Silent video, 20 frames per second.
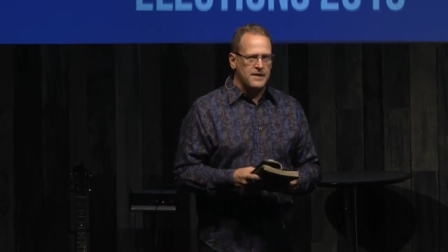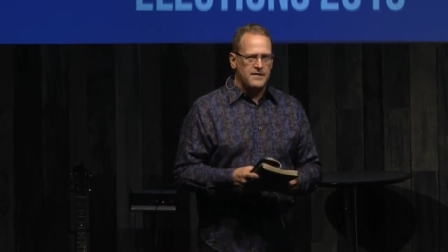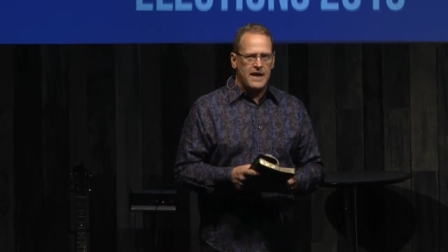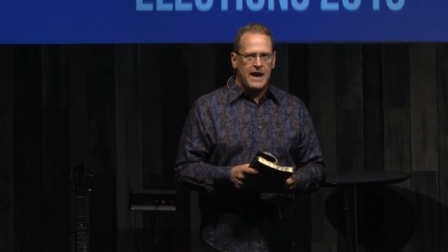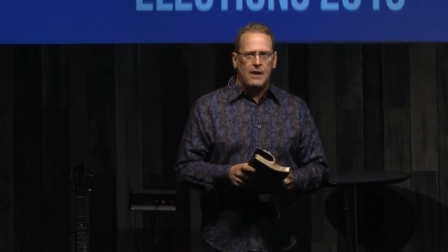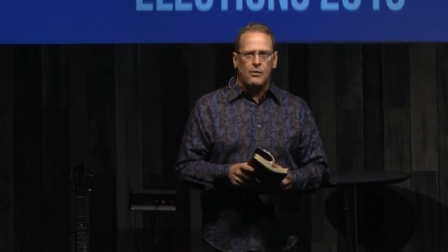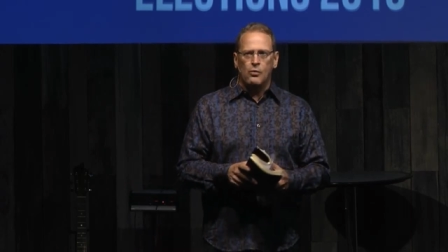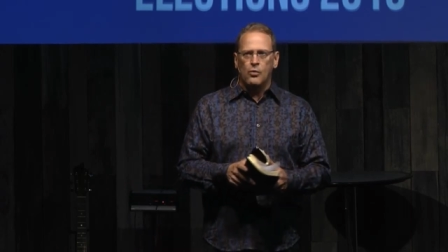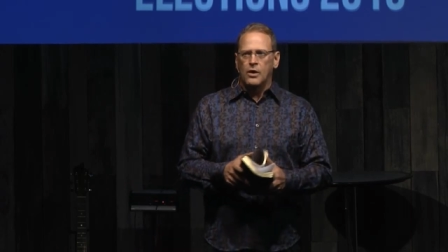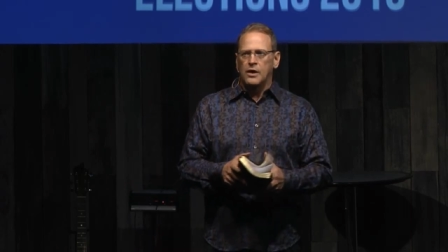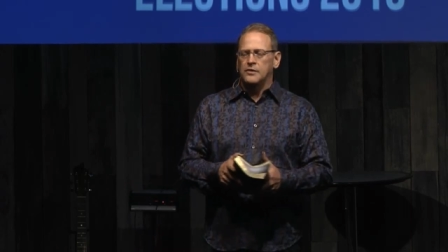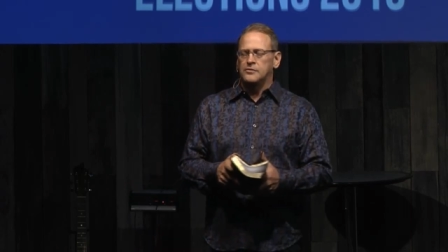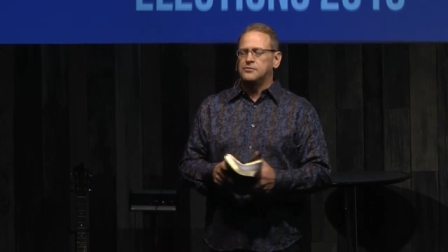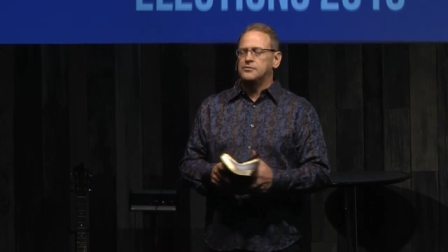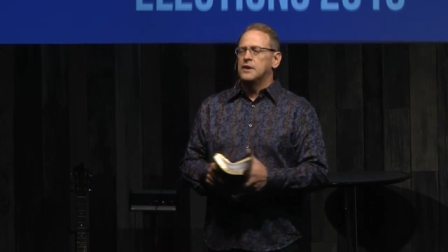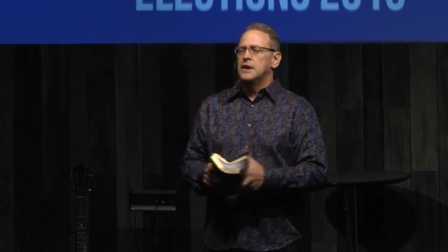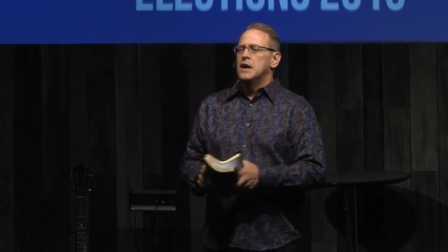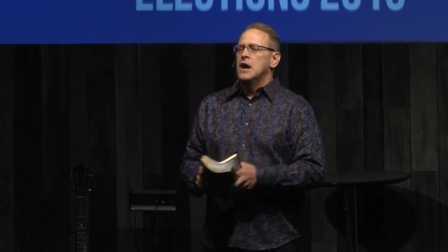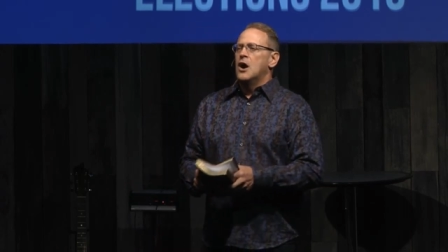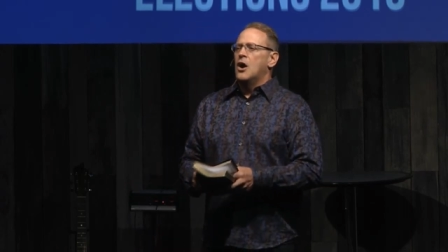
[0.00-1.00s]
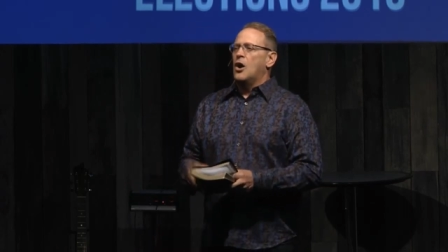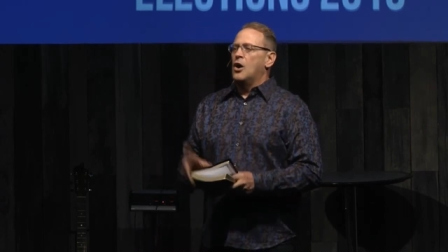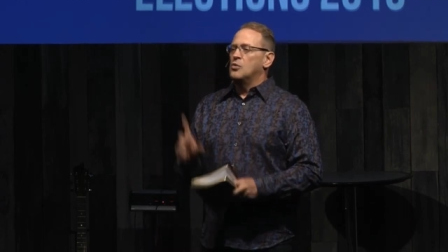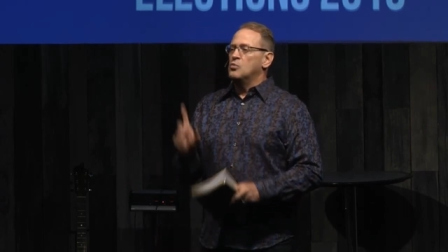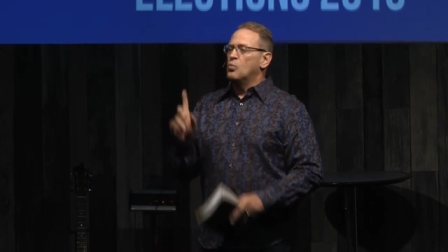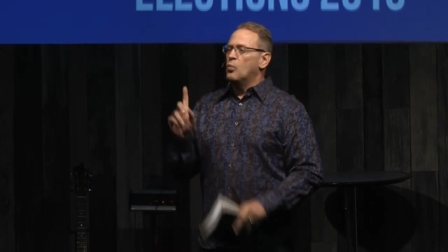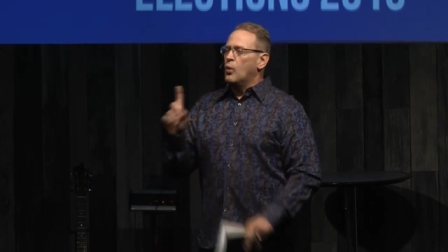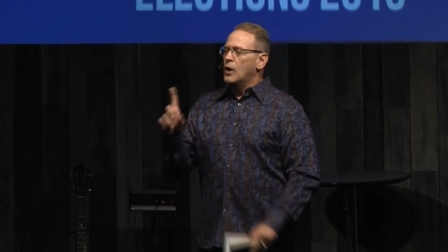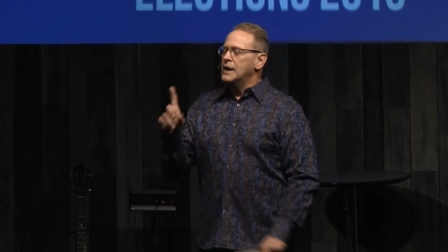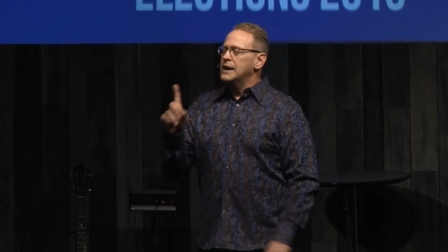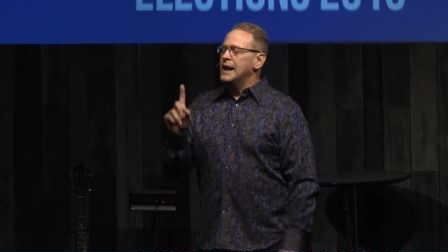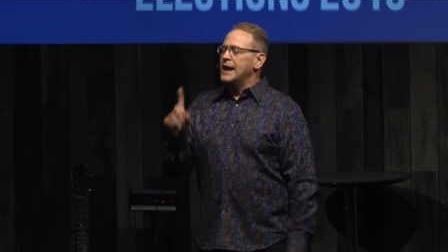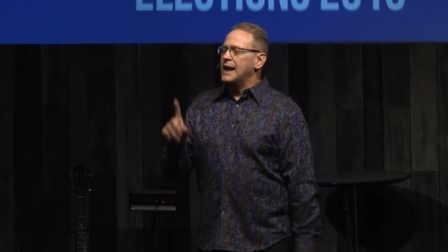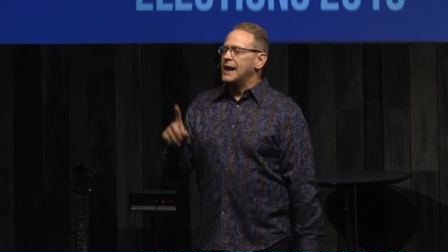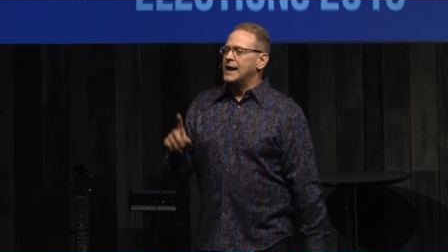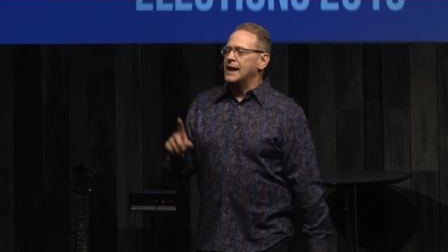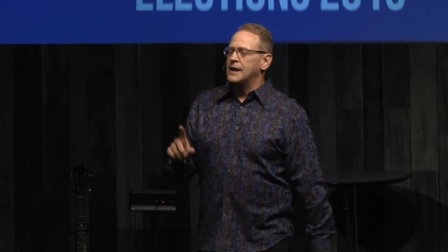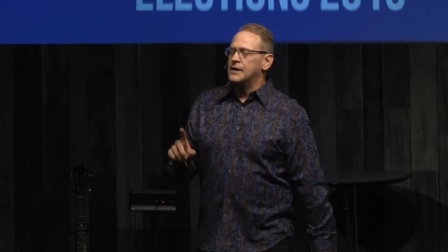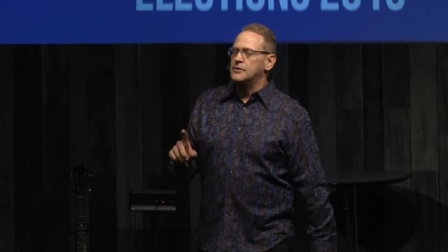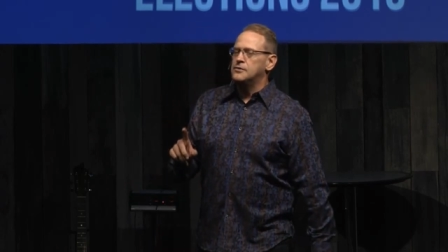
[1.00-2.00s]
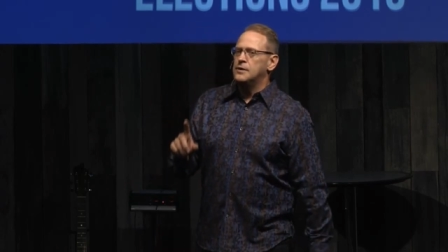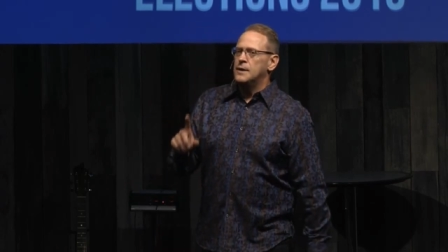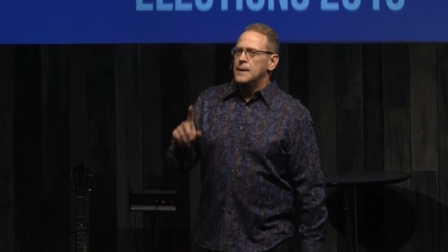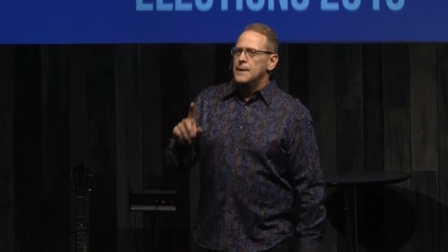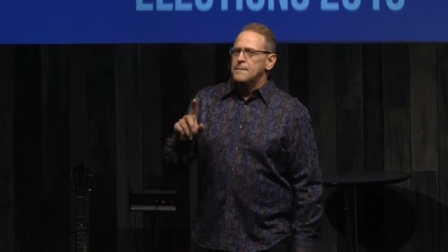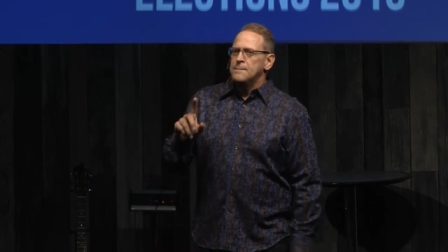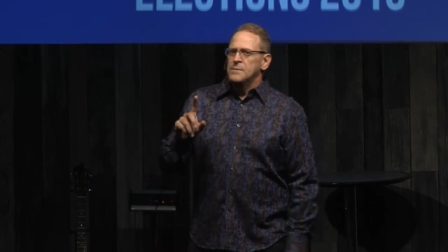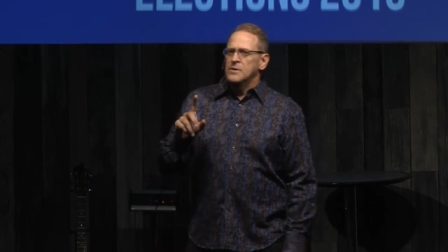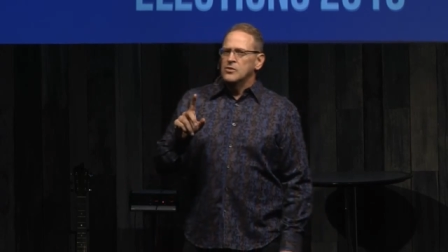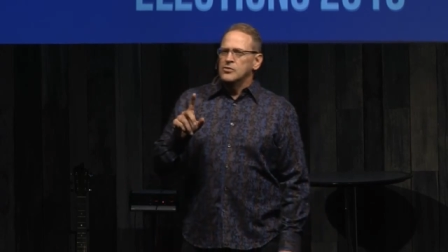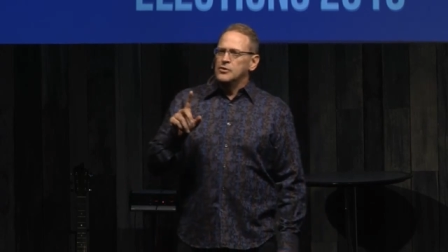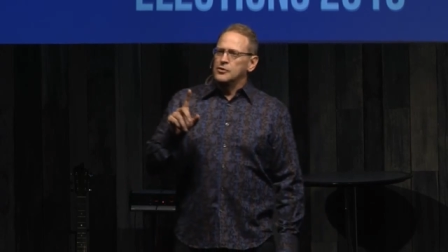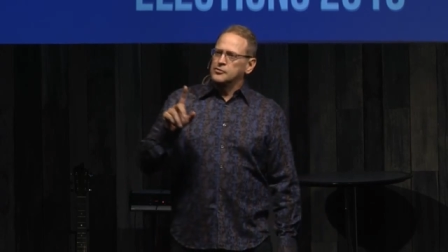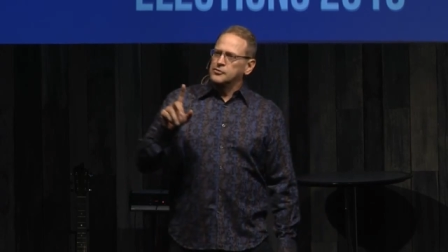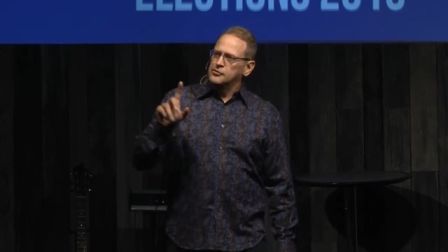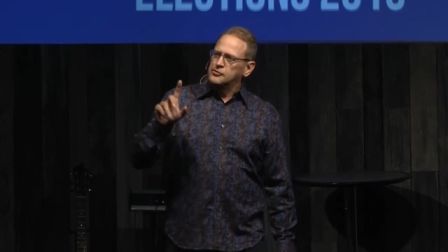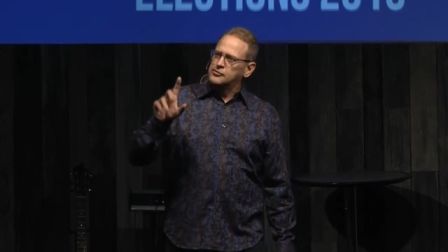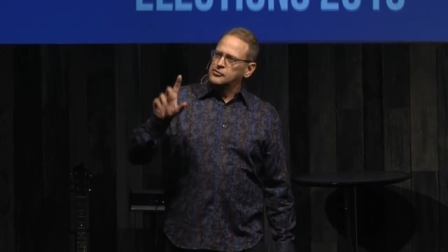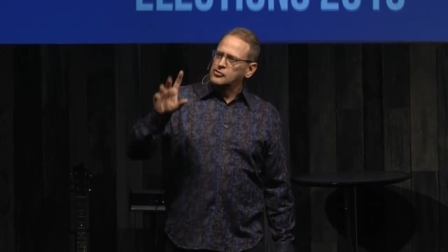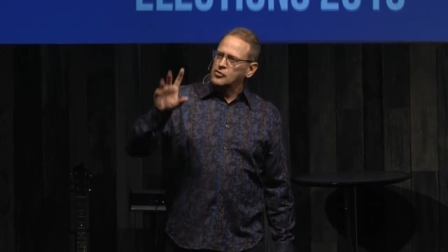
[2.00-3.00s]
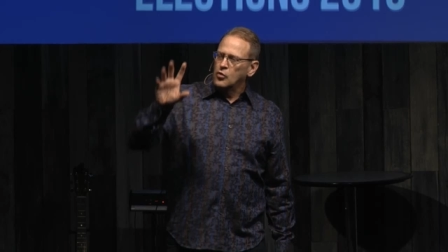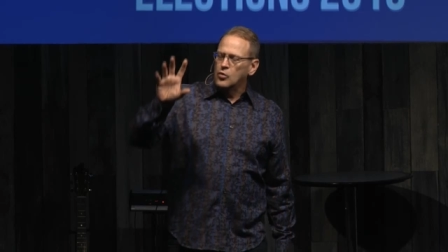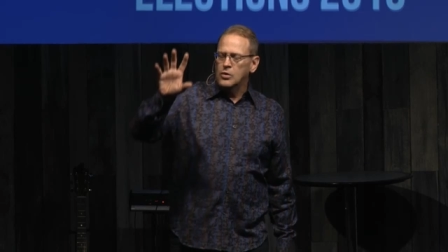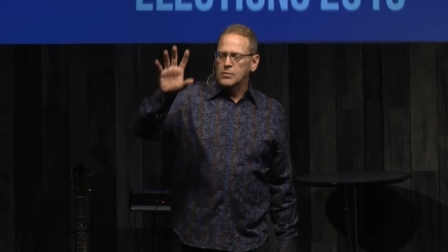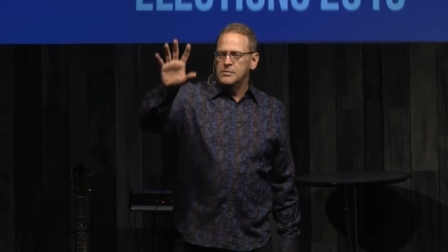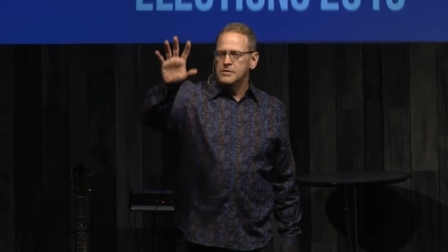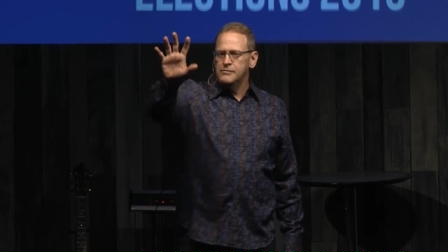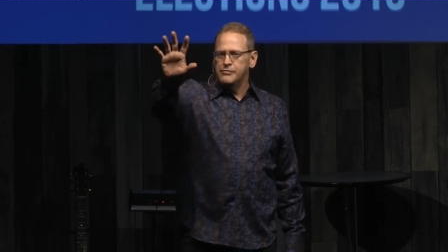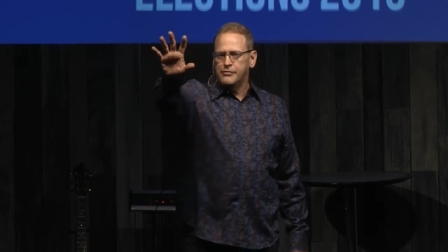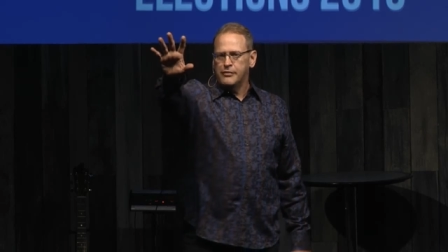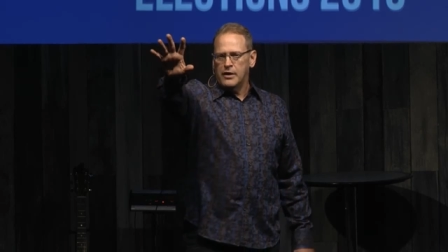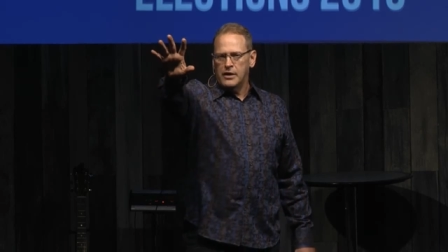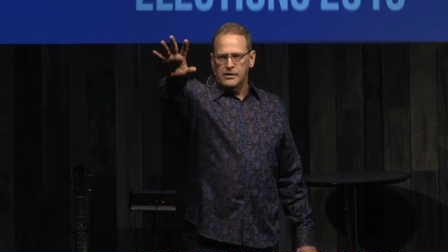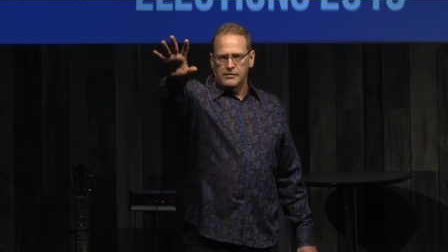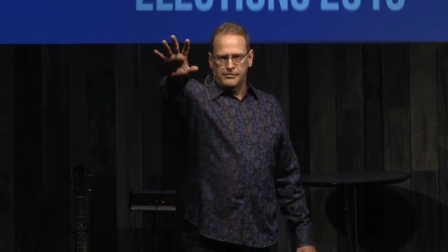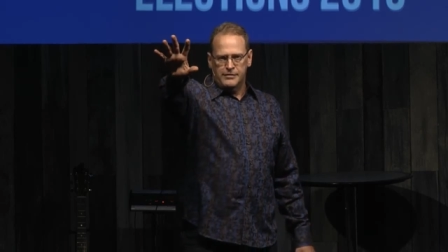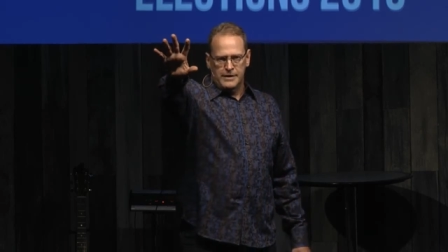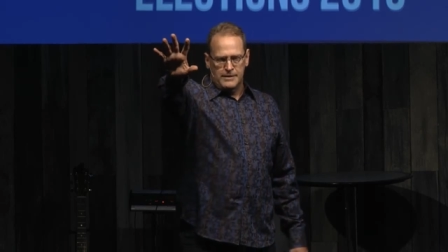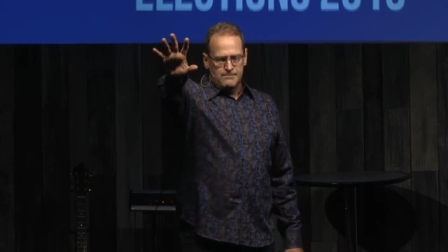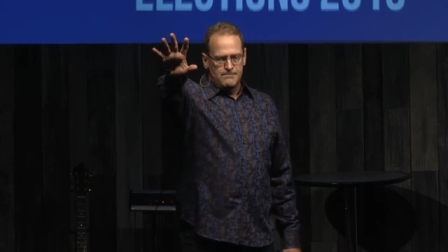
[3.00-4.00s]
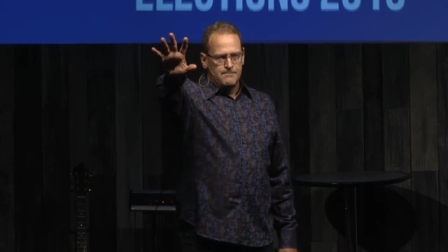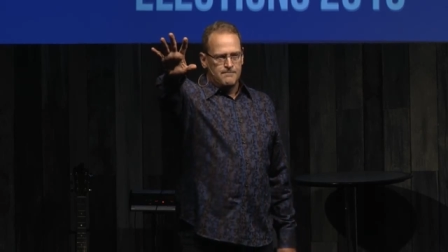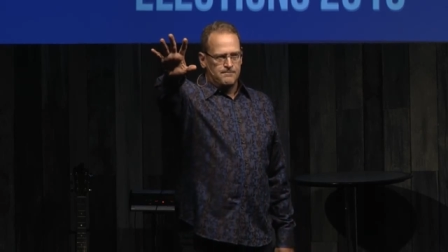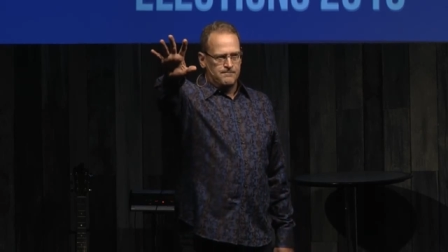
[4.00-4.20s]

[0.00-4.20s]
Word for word: And that was, on one hand, there's a storm in front of them,